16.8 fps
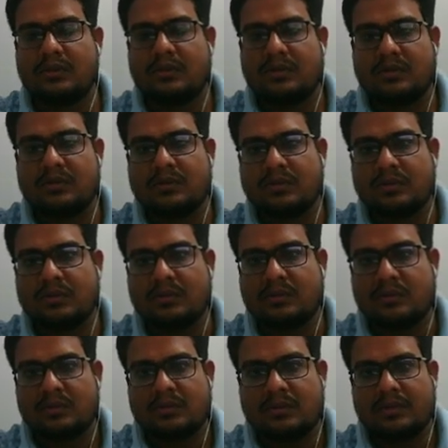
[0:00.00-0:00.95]

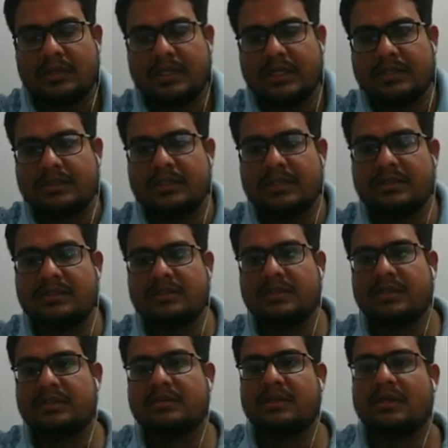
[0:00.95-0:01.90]
So less than
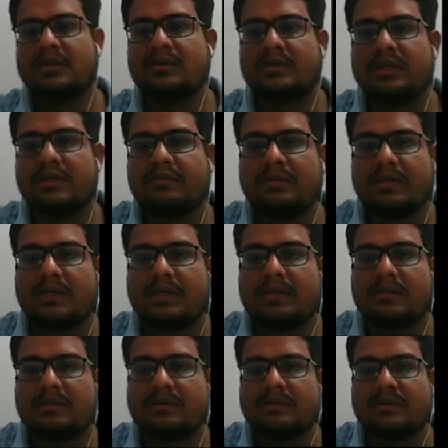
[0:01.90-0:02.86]
6, how can we get?
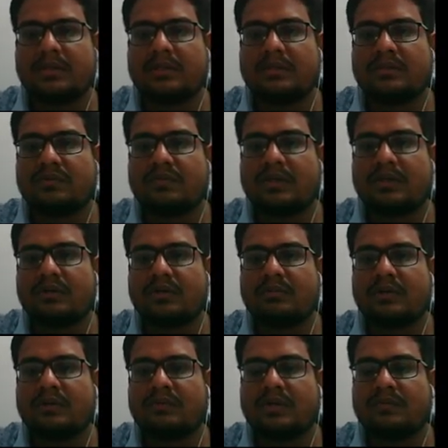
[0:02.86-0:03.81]
So that is 1
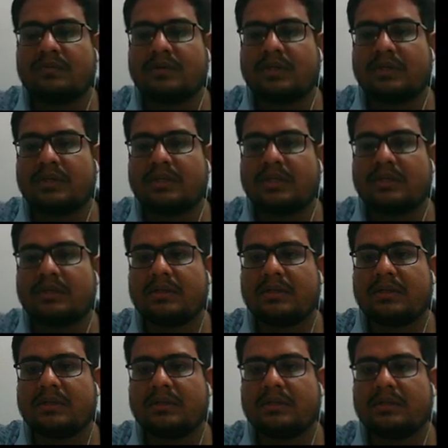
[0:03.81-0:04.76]
comma 1 we can get,
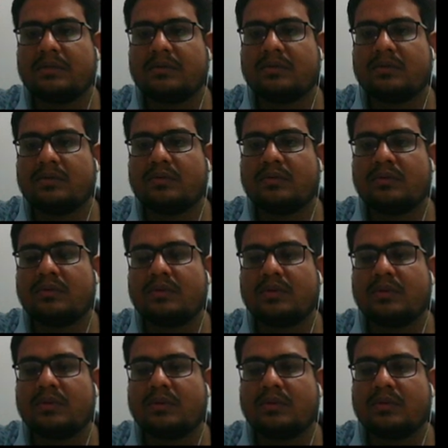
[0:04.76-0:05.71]
and then 2,
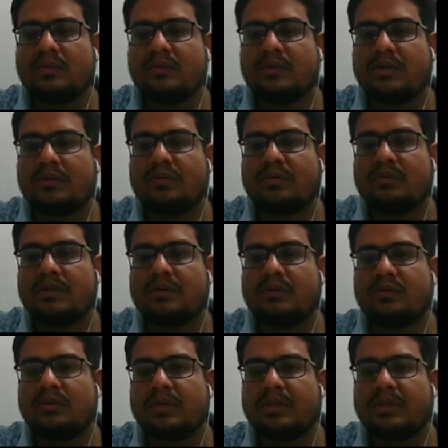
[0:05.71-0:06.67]
1 comma
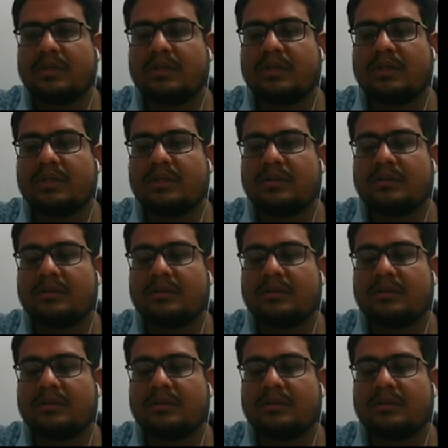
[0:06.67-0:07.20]
2 I can get,